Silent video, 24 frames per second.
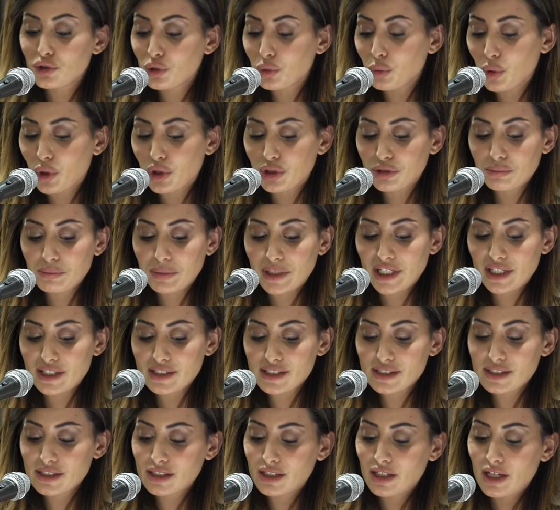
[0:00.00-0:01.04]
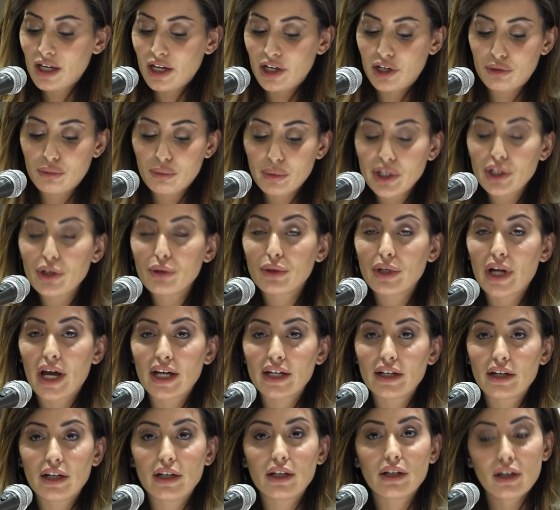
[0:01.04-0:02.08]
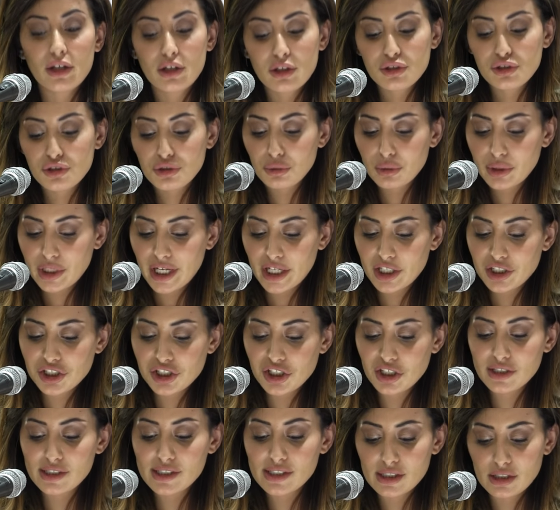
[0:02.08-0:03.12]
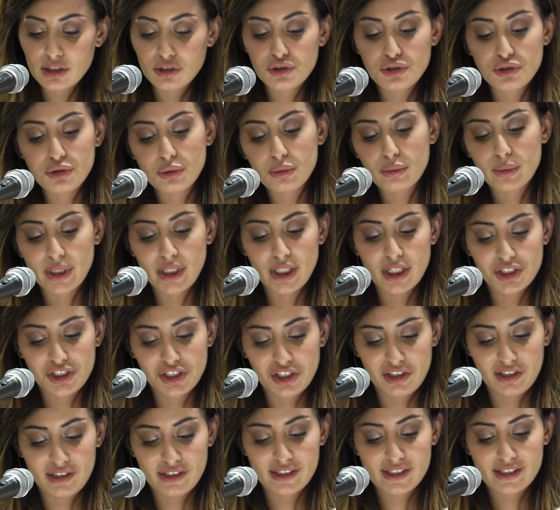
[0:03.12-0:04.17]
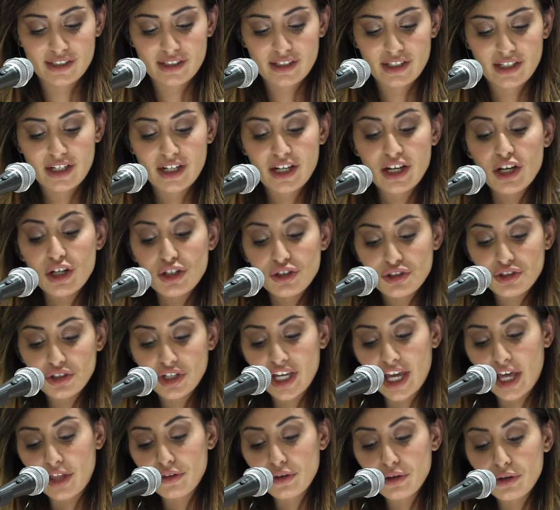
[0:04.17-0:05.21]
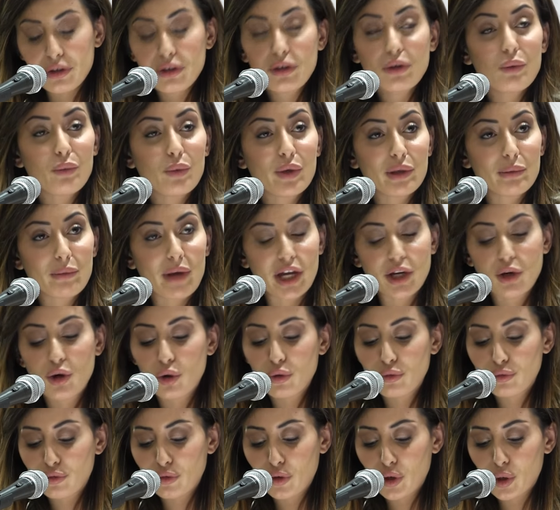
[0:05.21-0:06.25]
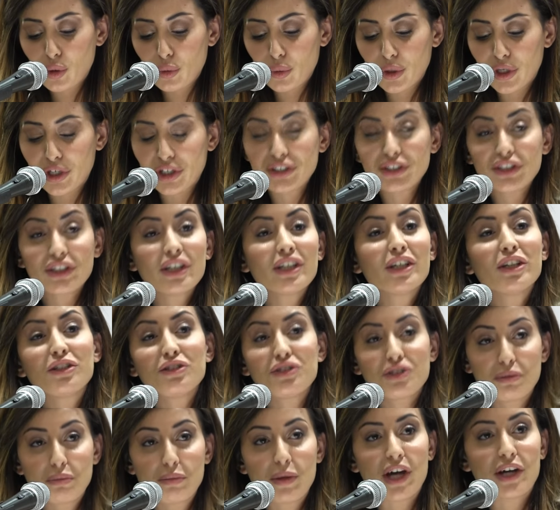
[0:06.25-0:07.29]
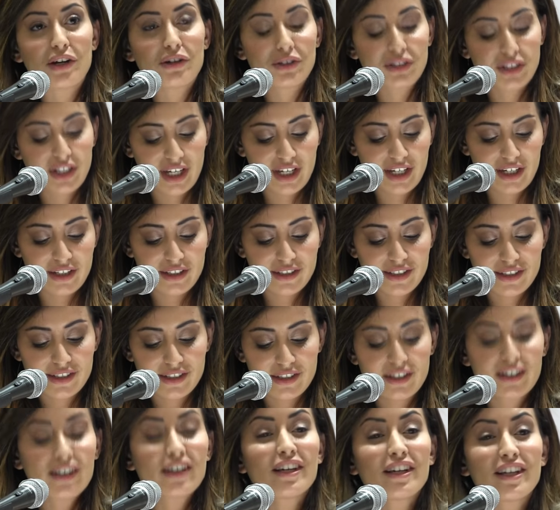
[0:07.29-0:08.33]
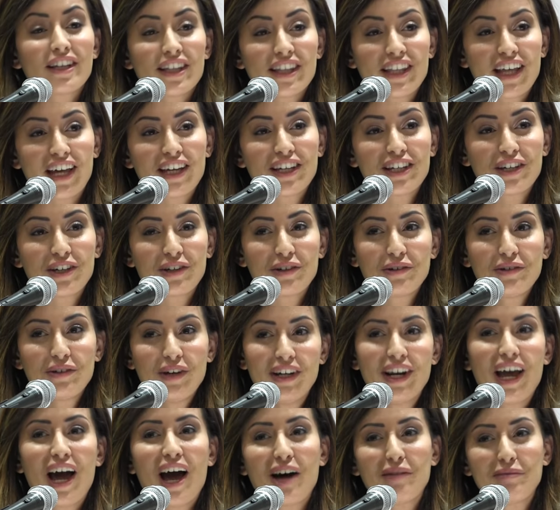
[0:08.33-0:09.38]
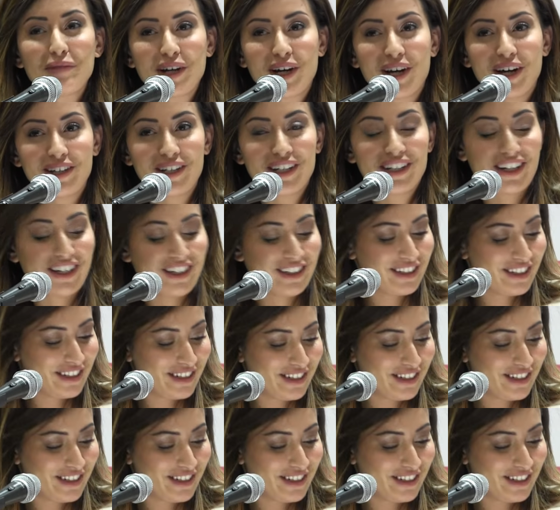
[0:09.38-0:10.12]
toward peace and reuniting two nations and two religions. Together, we may go forward to better days. Thank you, and have a good day.